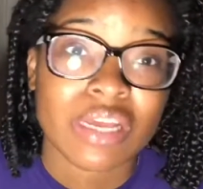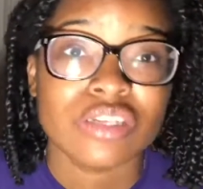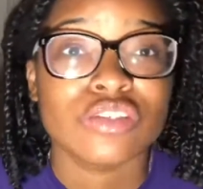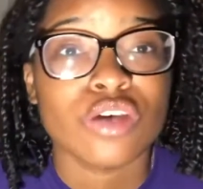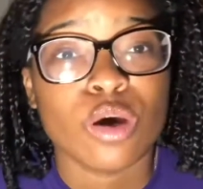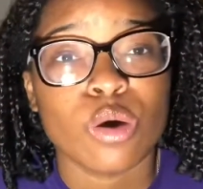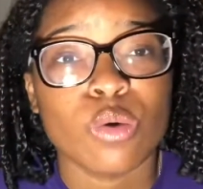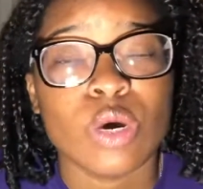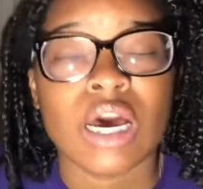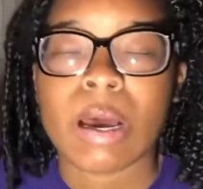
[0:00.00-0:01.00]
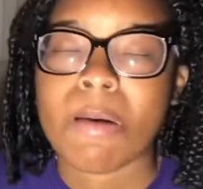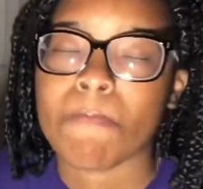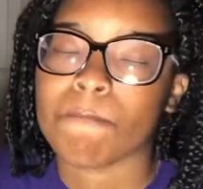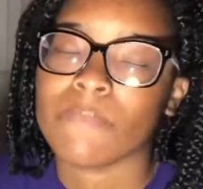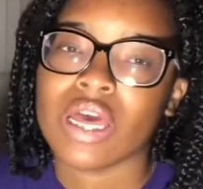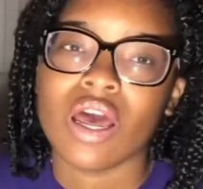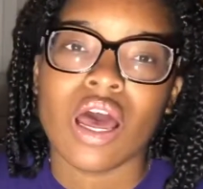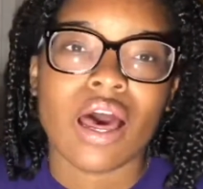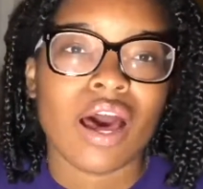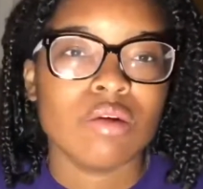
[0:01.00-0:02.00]
so
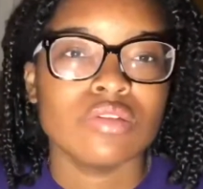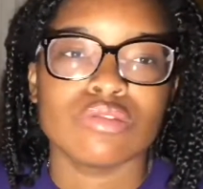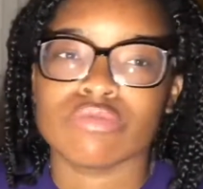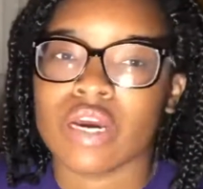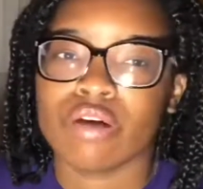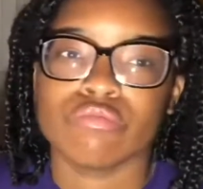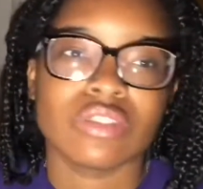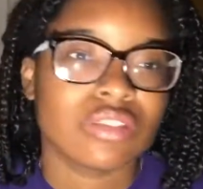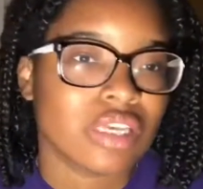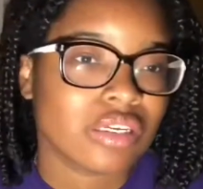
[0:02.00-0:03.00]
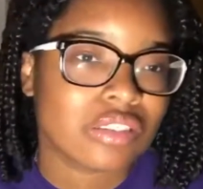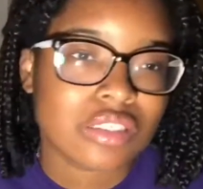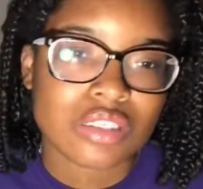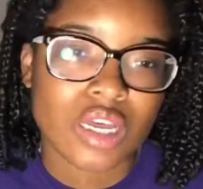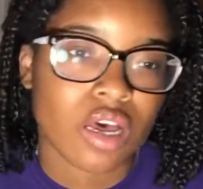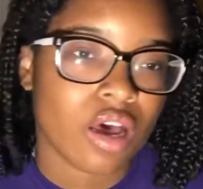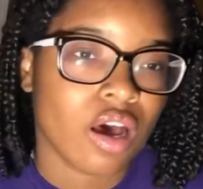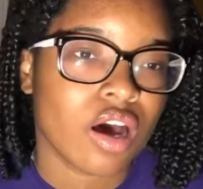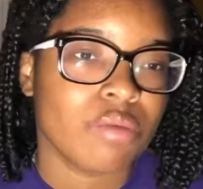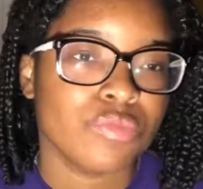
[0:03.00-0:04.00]
I was around 6
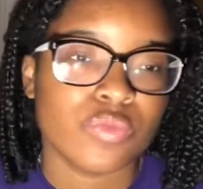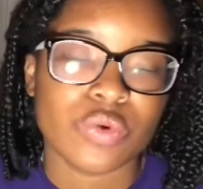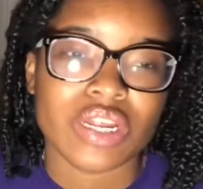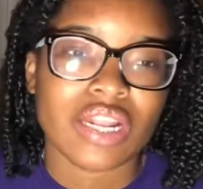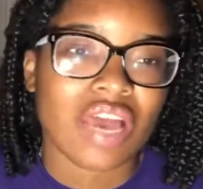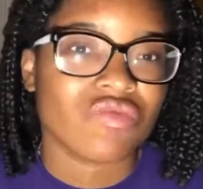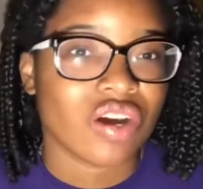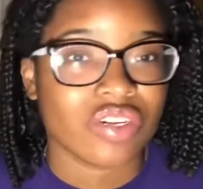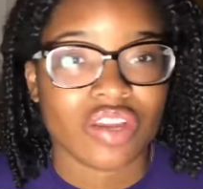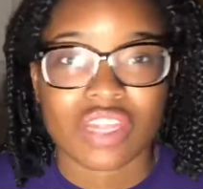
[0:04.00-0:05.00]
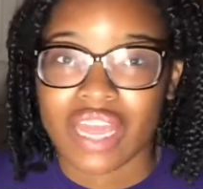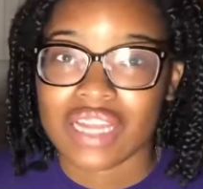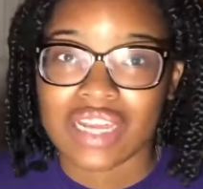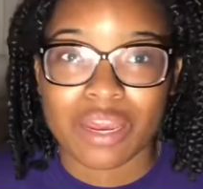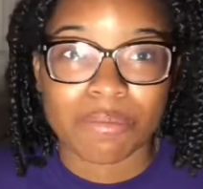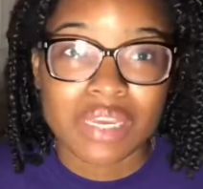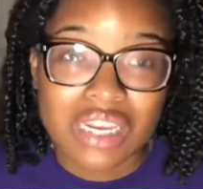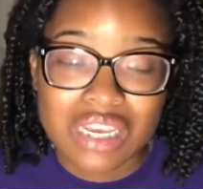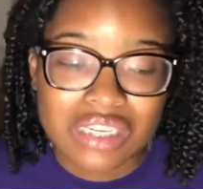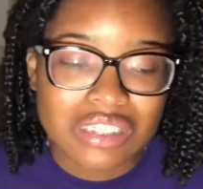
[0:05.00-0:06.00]
when I found out that I had
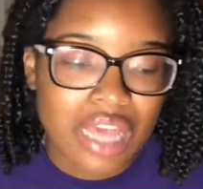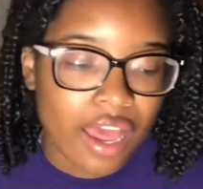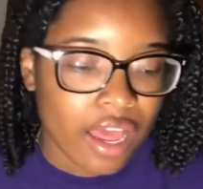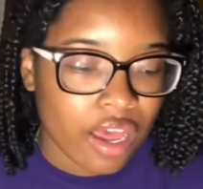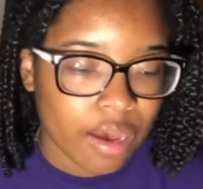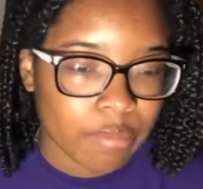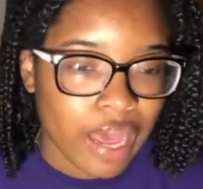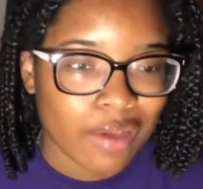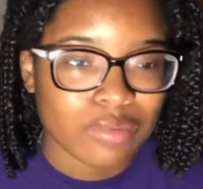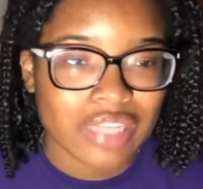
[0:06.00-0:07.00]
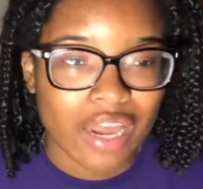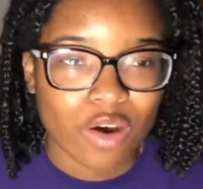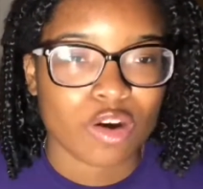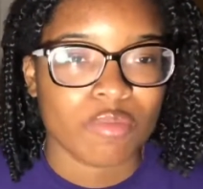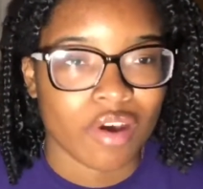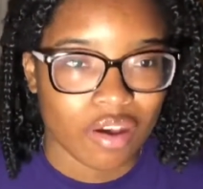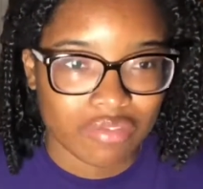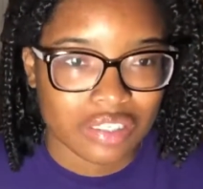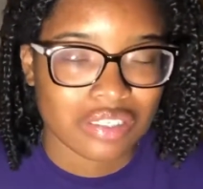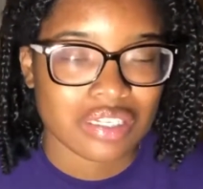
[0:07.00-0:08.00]
diabetes. I was at home,
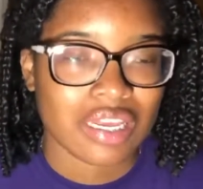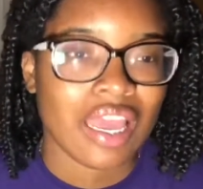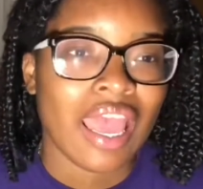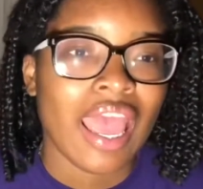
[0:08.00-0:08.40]
obviously,